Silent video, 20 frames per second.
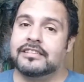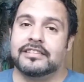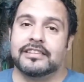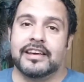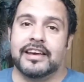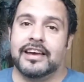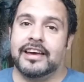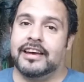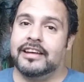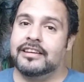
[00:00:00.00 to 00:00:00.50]

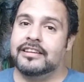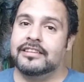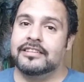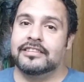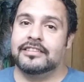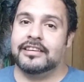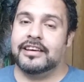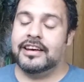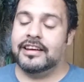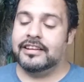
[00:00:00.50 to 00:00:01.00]
sad,
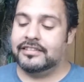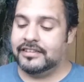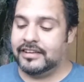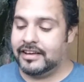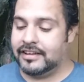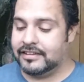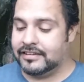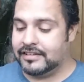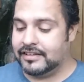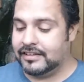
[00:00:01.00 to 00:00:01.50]
sad,
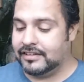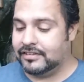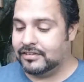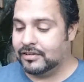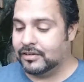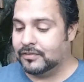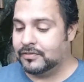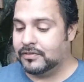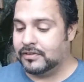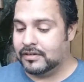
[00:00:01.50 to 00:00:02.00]
sad indeed.
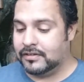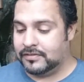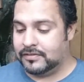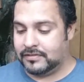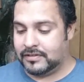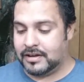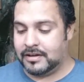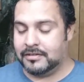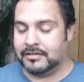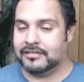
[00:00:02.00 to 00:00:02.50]
So
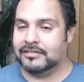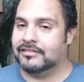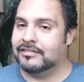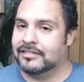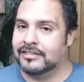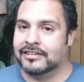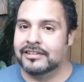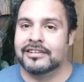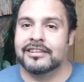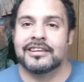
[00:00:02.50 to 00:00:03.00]
if I
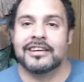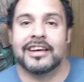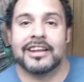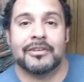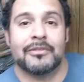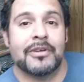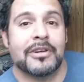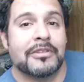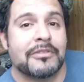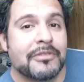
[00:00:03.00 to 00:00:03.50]

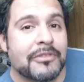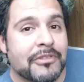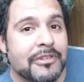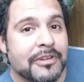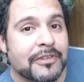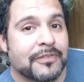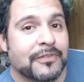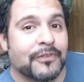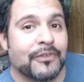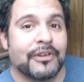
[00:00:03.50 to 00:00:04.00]
don't want to
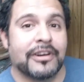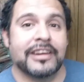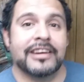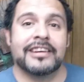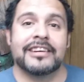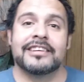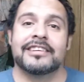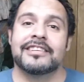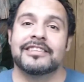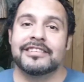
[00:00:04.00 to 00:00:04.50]
ruin it for
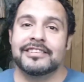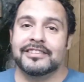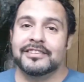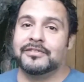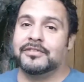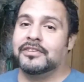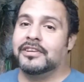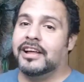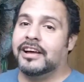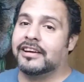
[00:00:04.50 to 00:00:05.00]
you, if
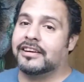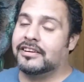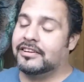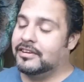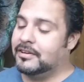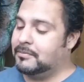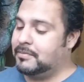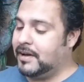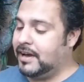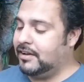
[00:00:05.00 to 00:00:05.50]
you like a
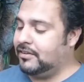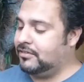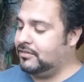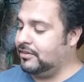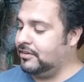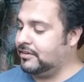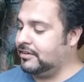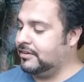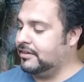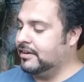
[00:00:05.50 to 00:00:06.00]
good
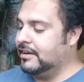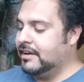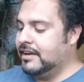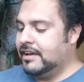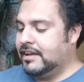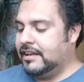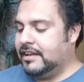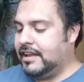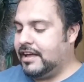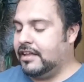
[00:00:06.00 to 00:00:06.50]
page turner.
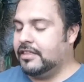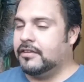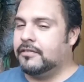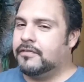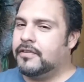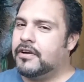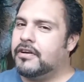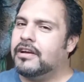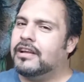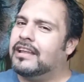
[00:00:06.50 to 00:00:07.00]
Now
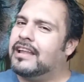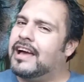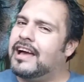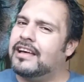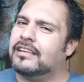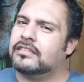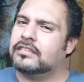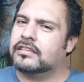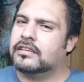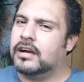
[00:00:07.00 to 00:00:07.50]
the very
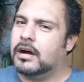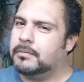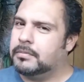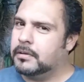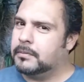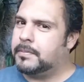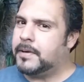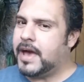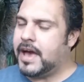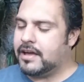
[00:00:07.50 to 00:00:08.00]
last
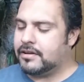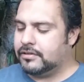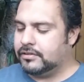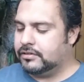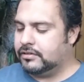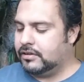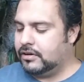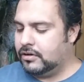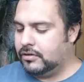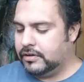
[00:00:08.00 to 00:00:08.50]
couple of
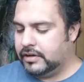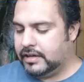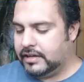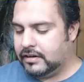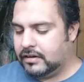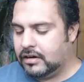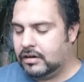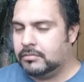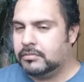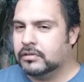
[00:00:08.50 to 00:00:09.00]
panels though,
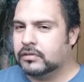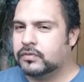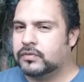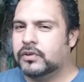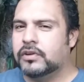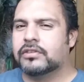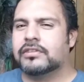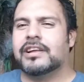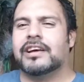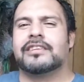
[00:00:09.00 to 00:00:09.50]
it almost
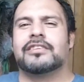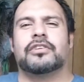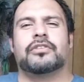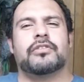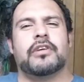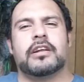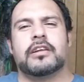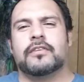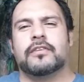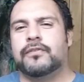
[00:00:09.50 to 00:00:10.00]
feels like they're
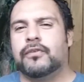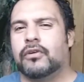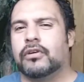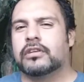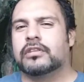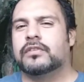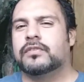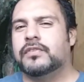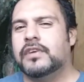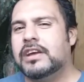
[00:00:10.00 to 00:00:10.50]
trying to
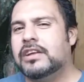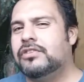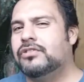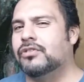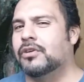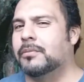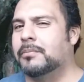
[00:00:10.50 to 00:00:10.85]
force feed